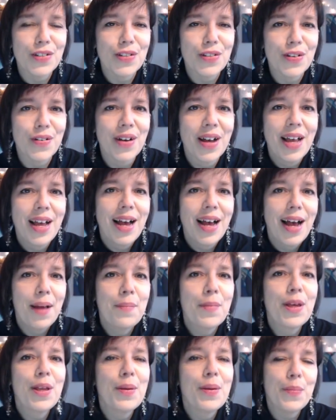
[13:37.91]
so I'm
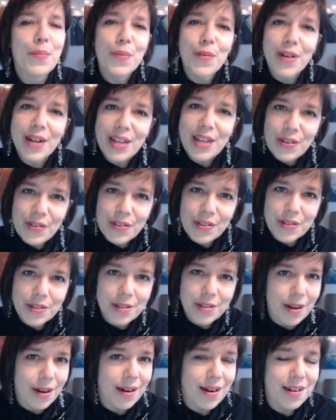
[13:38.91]
going to bring you the
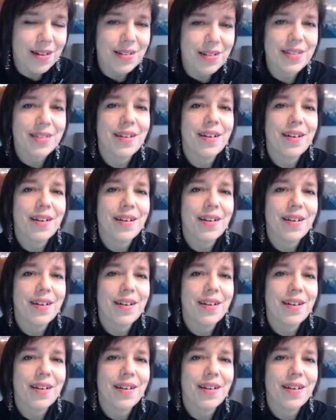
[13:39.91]
stars